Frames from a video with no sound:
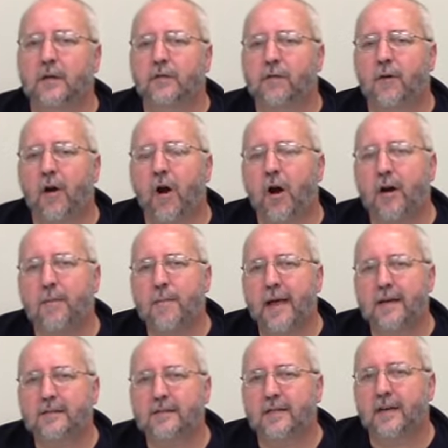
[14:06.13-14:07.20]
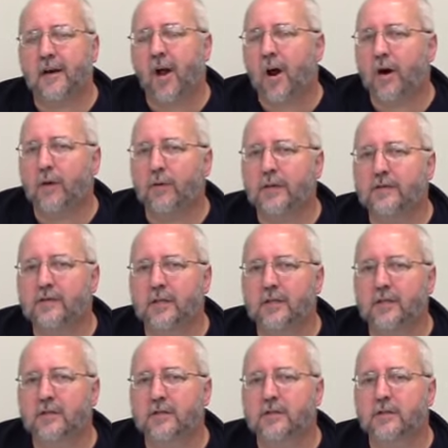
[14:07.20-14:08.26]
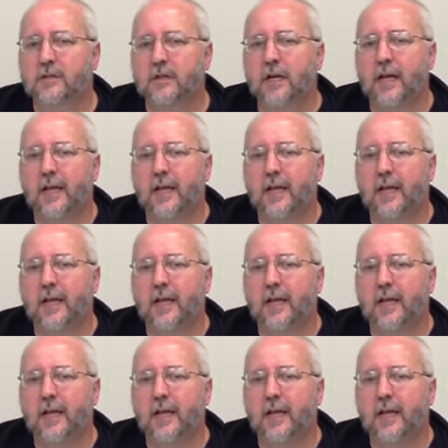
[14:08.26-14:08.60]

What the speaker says: for heart medicine and heart research